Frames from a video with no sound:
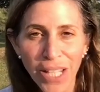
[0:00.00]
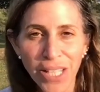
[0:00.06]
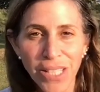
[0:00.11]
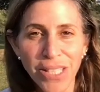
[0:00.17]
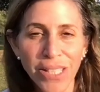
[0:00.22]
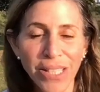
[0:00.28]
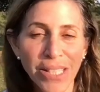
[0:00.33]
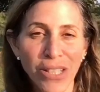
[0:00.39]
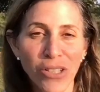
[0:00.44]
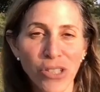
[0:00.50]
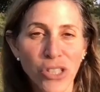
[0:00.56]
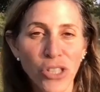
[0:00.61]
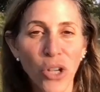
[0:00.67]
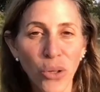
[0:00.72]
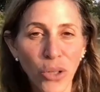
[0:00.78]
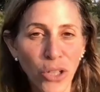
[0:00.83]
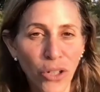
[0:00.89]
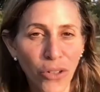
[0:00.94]
Since there is
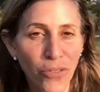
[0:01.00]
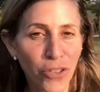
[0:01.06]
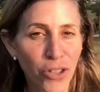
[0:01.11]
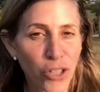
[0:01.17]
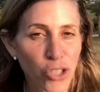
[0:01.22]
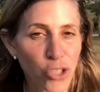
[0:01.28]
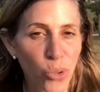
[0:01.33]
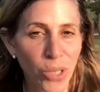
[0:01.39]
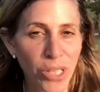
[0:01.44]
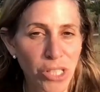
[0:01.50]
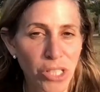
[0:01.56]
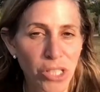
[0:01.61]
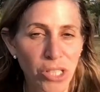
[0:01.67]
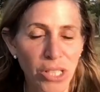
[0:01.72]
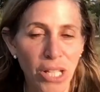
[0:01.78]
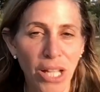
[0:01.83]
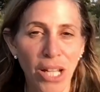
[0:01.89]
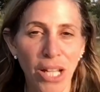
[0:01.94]
no cure for the joint
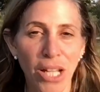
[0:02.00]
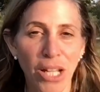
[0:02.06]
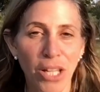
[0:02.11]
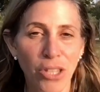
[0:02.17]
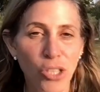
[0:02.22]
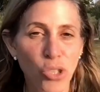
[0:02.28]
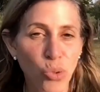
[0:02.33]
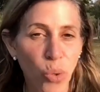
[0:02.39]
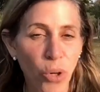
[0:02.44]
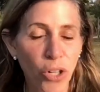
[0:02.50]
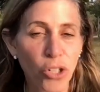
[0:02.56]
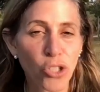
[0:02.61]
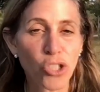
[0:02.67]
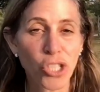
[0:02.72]
disorder,